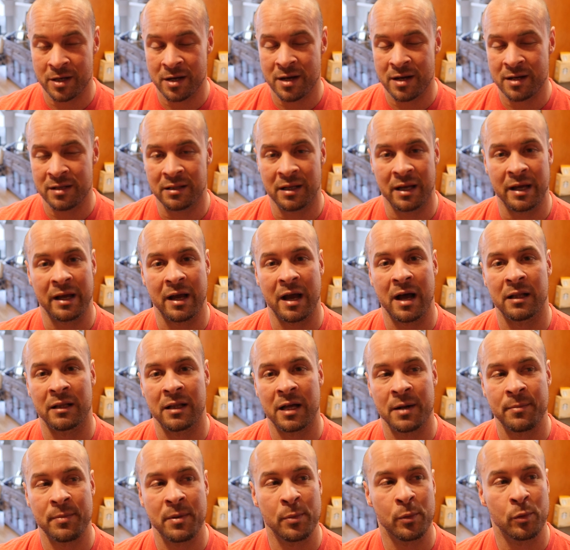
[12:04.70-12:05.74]
on. Like a
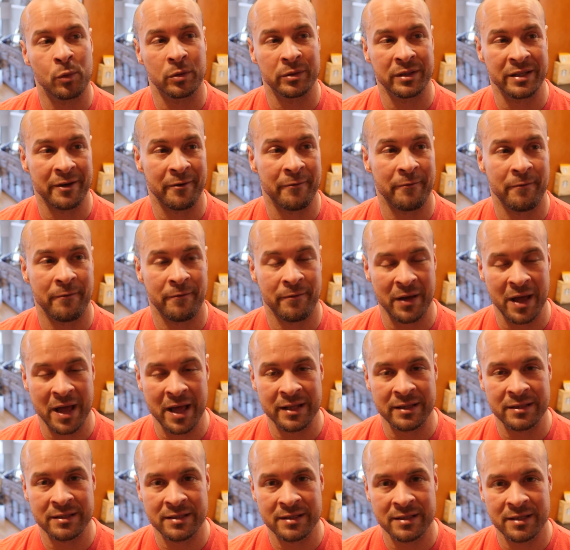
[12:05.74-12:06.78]
lot of people will
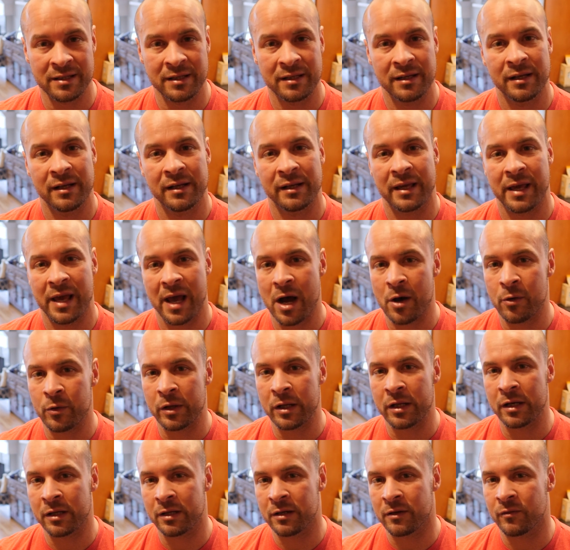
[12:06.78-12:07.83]
defend
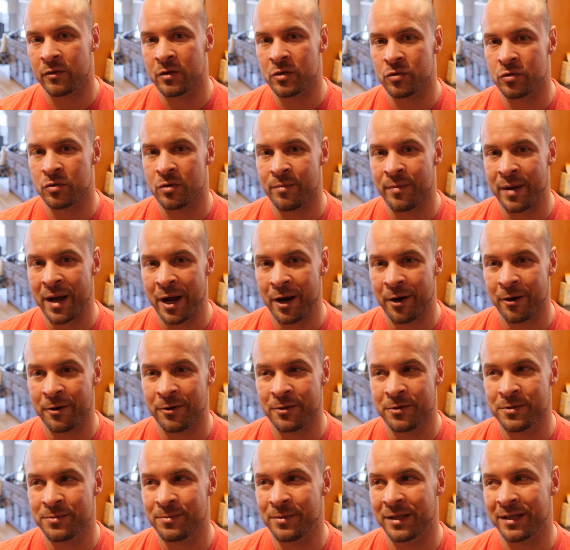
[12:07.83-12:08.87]
counting individual
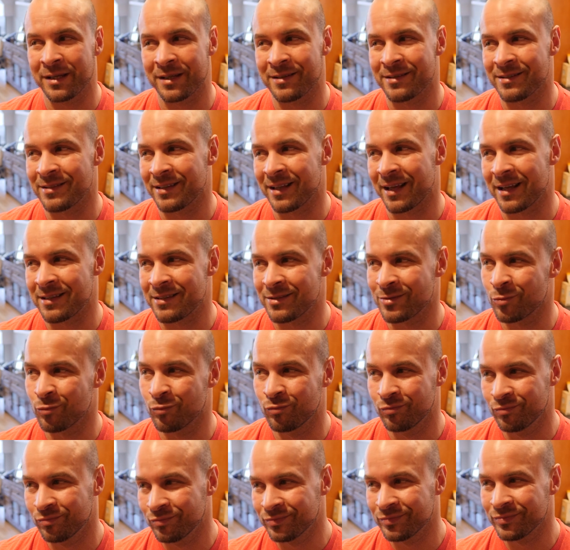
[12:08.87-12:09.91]
macros because that's
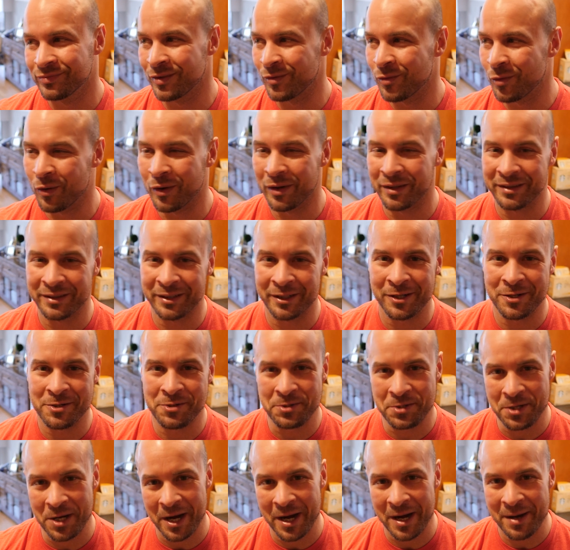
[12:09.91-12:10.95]
what their
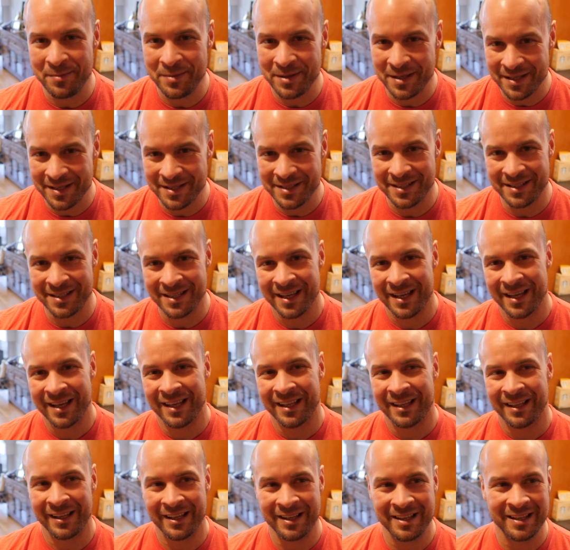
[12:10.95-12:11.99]
job is
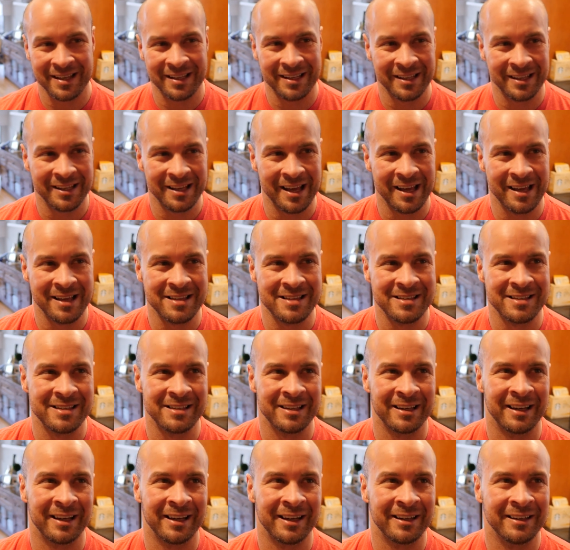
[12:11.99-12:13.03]

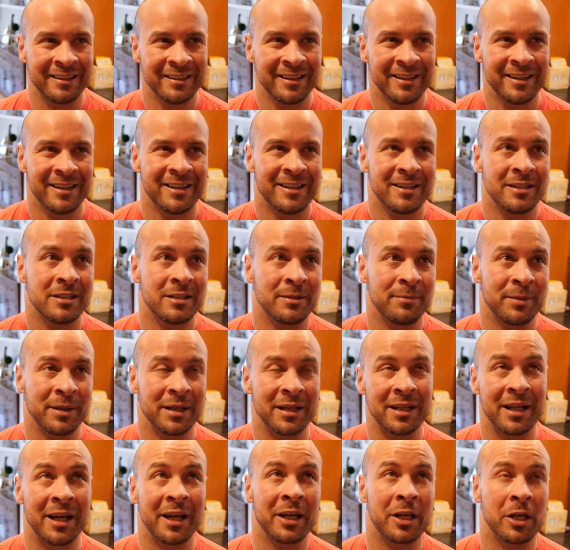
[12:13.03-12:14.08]
to be
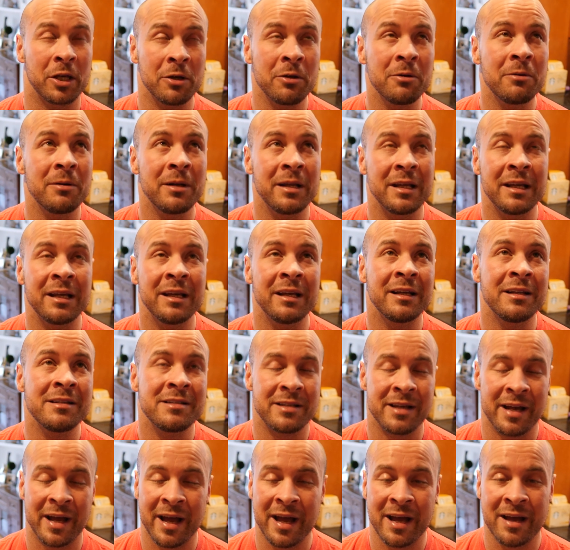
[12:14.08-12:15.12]
like, you need
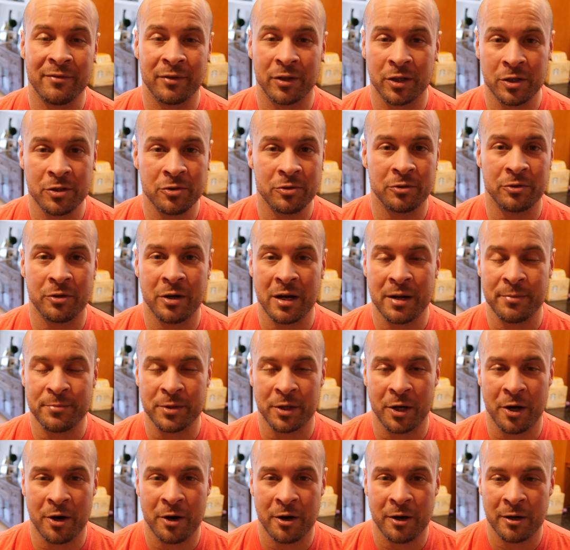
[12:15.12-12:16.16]
to have 100 grams
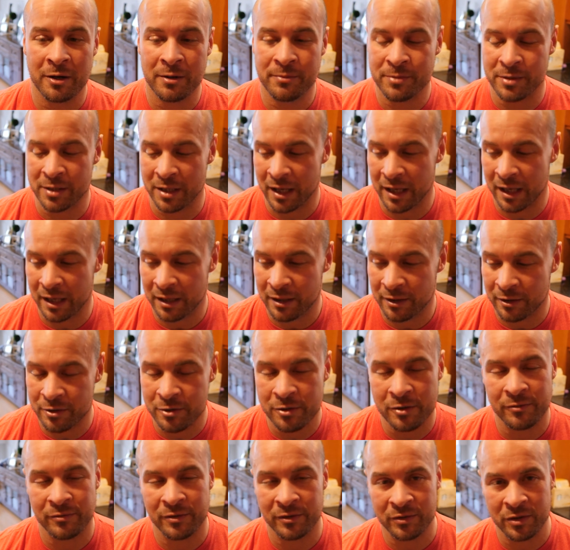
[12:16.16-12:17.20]
of carbs and
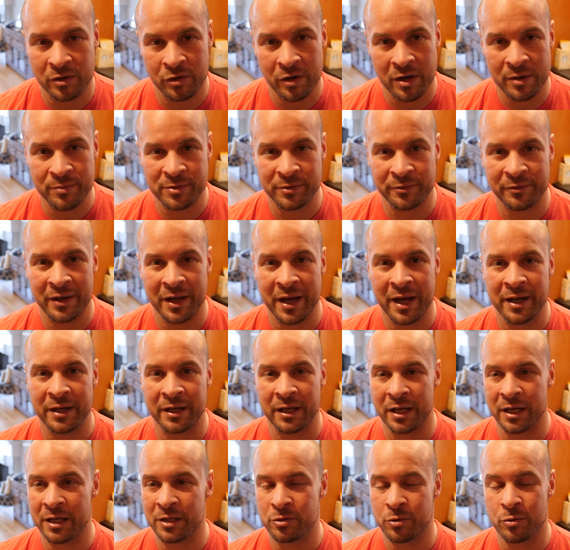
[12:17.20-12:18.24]
150 grams of fat
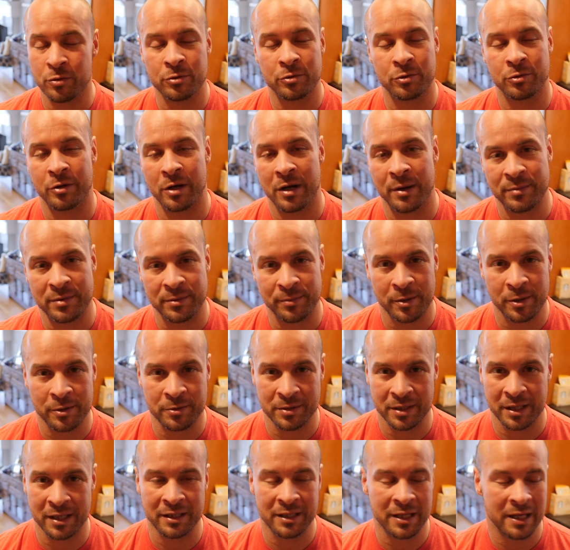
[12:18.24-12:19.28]
and 200 grams of
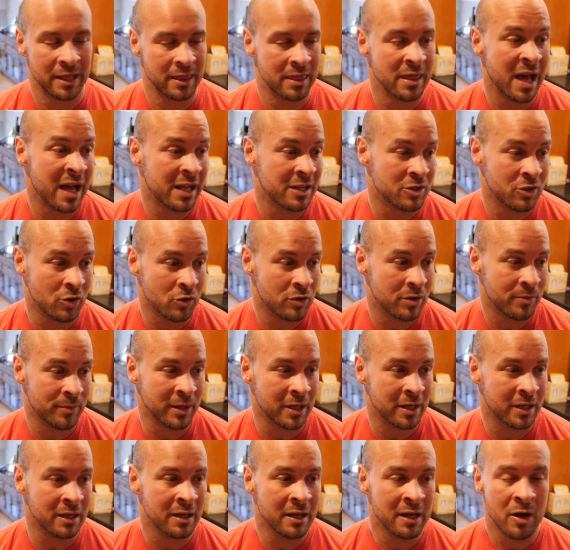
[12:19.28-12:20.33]
protein. Like that's going to
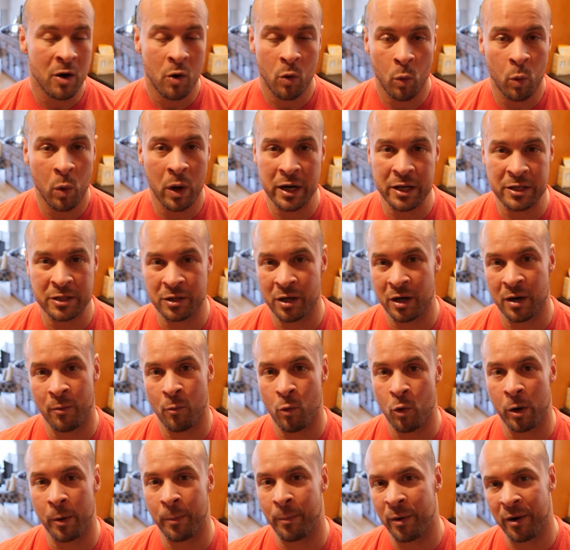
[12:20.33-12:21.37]
be what is going to
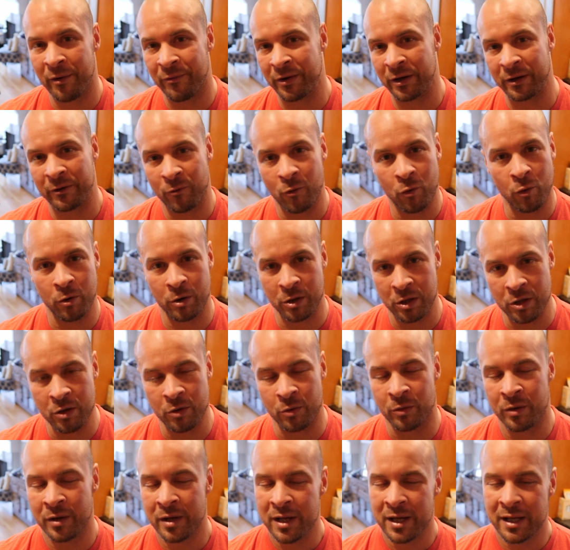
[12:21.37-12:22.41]
work perfect for
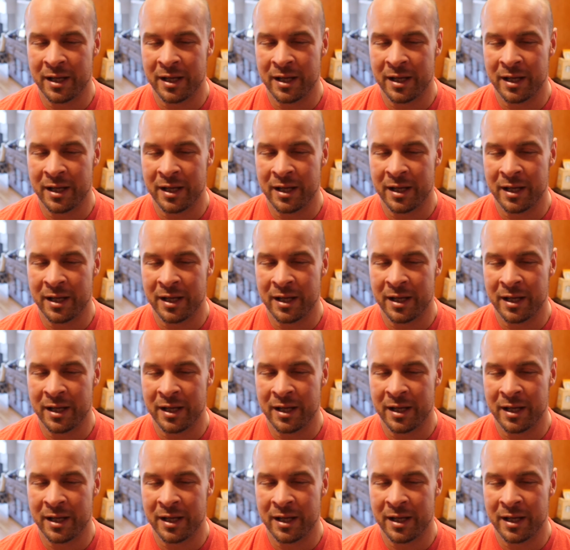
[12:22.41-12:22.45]
you.